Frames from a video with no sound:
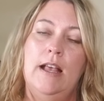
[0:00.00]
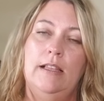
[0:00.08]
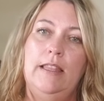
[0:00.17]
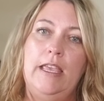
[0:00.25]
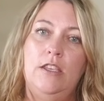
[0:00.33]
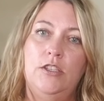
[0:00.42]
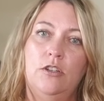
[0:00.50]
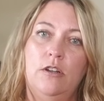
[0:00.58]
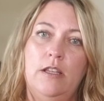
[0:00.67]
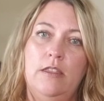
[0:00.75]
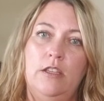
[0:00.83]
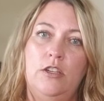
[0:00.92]
Links are
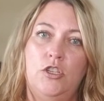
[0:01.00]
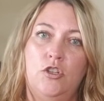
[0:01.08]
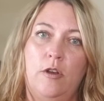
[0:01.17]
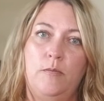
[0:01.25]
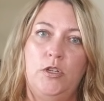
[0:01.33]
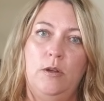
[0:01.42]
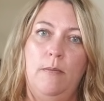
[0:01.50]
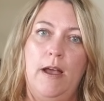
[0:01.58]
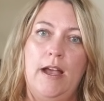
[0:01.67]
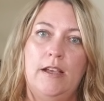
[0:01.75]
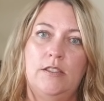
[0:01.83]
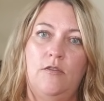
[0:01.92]
in the description
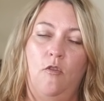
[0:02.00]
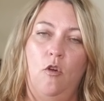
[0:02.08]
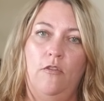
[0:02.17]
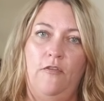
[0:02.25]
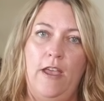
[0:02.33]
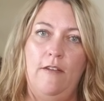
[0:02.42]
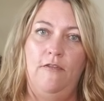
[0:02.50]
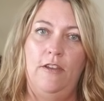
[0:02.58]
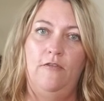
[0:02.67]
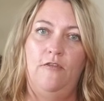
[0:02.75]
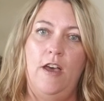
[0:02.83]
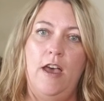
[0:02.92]
box for
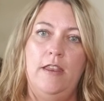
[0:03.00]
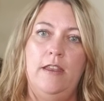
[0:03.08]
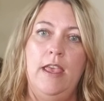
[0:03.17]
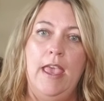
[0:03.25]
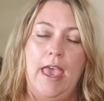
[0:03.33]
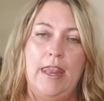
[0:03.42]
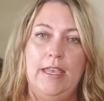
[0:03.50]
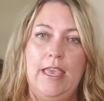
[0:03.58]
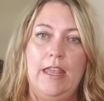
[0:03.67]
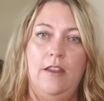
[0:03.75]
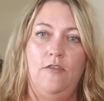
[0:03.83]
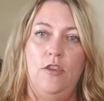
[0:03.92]
FabFitFun. And
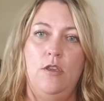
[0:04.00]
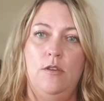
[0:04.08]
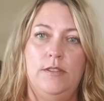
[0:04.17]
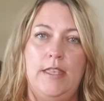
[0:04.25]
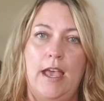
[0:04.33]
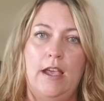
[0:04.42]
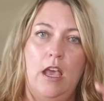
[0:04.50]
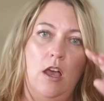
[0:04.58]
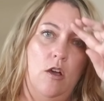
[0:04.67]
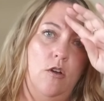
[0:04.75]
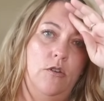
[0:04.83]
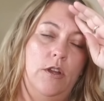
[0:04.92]
again, if you use that
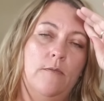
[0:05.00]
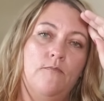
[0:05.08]
code